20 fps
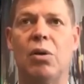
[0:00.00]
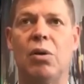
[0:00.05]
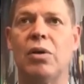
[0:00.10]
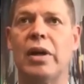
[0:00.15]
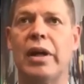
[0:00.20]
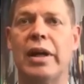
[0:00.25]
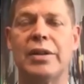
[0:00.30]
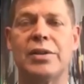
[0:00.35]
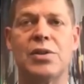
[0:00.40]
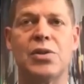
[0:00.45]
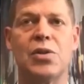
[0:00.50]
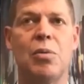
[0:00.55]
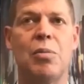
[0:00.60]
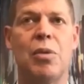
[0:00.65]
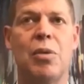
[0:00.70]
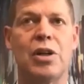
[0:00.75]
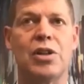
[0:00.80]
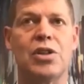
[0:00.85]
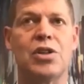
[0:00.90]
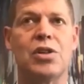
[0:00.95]
get so
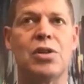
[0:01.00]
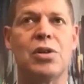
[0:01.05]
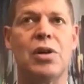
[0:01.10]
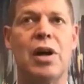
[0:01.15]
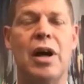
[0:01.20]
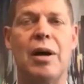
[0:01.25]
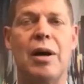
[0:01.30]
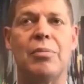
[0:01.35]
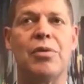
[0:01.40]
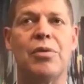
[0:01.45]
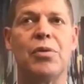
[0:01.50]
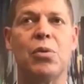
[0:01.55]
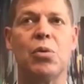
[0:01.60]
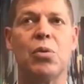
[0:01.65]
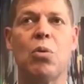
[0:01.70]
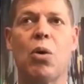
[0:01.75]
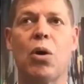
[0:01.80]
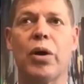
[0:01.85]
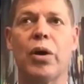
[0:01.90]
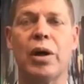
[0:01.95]
much through
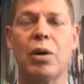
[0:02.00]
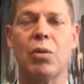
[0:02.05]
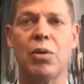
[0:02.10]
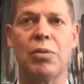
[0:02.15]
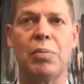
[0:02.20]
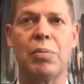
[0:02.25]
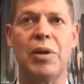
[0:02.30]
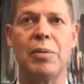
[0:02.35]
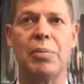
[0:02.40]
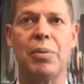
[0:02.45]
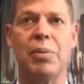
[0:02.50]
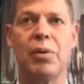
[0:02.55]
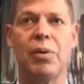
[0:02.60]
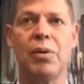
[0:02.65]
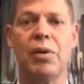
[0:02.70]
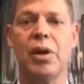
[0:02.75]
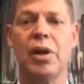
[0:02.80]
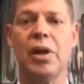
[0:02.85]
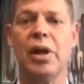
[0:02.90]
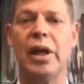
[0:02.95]
working with people
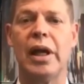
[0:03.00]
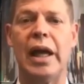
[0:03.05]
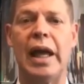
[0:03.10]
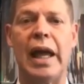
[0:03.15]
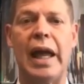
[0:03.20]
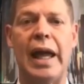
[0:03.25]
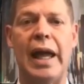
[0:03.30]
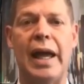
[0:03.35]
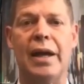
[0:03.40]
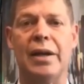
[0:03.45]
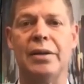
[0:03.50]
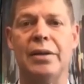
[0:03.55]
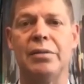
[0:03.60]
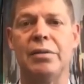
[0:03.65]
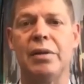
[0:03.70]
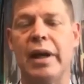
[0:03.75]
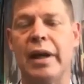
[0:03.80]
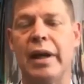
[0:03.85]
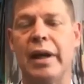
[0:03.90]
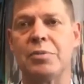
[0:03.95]
and
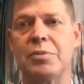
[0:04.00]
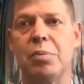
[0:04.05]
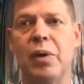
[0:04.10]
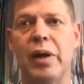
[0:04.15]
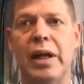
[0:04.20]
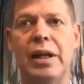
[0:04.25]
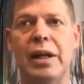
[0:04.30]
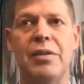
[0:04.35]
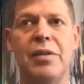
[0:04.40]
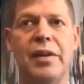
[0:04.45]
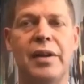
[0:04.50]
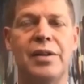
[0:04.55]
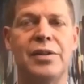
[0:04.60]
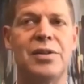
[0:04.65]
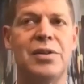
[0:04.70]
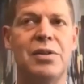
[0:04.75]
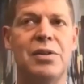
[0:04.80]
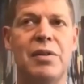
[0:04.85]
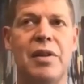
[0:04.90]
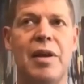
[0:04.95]
explaining things
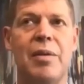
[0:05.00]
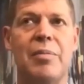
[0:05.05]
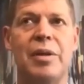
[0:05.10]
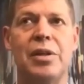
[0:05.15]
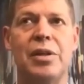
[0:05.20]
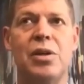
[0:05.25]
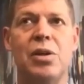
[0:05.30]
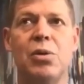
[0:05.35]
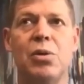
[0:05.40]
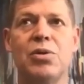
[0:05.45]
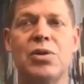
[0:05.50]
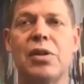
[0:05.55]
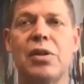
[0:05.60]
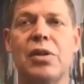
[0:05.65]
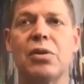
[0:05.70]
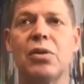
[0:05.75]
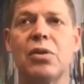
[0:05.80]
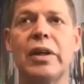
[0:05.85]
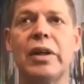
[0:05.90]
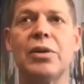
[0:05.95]
to them and
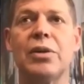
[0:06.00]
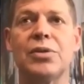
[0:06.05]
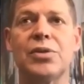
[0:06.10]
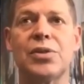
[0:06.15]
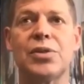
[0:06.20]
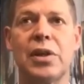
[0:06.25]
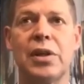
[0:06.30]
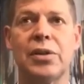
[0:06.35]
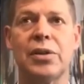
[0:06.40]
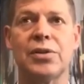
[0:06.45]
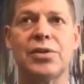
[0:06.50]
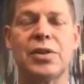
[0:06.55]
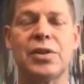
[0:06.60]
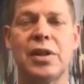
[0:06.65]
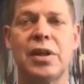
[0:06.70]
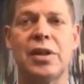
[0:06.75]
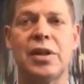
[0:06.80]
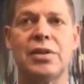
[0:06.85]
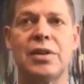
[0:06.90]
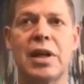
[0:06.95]
using their legal skills
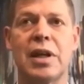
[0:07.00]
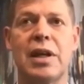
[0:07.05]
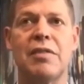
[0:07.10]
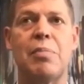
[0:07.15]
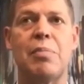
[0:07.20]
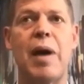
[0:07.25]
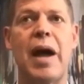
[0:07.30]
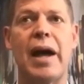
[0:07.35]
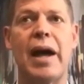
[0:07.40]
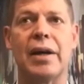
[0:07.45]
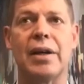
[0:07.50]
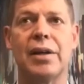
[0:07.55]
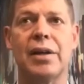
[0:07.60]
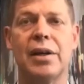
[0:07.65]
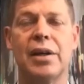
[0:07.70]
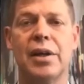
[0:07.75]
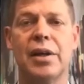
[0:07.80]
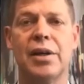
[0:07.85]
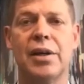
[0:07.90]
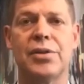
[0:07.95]
to give back.
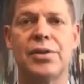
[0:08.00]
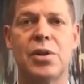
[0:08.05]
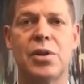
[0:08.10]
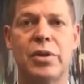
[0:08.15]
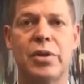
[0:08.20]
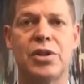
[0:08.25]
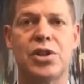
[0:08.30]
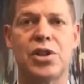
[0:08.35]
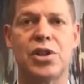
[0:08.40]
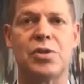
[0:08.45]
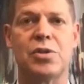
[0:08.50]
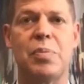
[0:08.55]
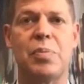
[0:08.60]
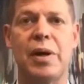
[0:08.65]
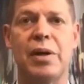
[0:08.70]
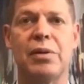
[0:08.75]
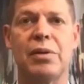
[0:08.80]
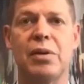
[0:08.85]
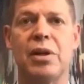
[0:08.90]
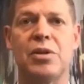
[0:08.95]
So
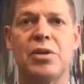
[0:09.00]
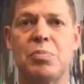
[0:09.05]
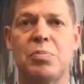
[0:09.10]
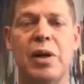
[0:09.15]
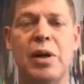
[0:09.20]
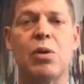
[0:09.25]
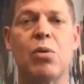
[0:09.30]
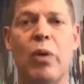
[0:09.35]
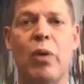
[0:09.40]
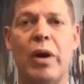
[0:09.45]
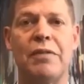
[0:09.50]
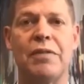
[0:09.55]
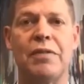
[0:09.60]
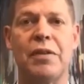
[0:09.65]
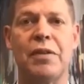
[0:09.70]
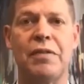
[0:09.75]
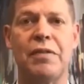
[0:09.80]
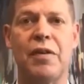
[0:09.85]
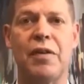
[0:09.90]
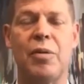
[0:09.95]
it's been great for
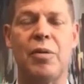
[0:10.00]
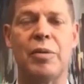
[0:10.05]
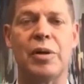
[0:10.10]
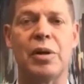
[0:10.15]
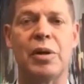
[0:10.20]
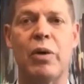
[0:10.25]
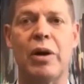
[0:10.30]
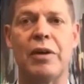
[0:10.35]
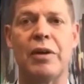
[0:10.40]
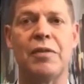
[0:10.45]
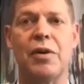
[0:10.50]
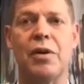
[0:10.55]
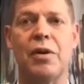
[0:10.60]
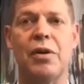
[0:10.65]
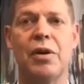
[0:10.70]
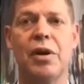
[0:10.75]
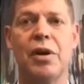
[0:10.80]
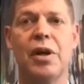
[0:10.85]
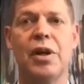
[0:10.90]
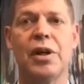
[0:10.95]
the firm and great
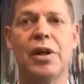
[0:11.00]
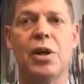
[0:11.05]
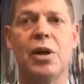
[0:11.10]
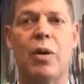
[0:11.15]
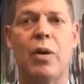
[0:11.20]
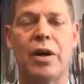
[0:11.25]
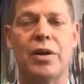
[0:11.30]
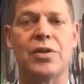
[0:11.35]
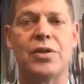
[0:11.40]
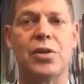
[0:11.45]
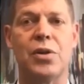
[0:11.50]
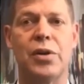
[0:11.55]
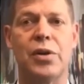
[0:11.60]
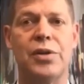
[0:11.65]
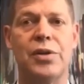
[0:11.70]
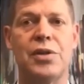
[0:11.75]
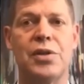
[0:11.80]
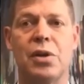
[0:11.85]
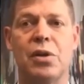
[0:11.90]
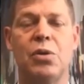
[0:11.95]
for our
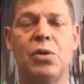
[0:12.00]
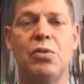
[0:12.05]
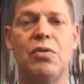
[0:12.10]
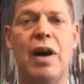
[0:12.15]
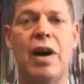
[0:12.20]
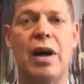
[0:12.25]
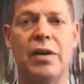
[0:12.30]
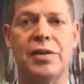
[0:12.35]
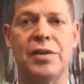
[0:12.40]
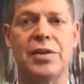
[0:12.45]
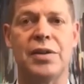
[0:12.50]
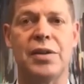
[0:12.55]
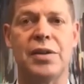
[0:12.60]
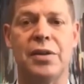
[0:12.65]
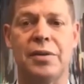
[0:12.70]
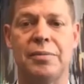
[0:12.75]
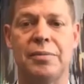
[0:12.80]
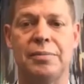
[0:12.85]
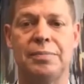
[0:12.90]
attorneys here who volunteer.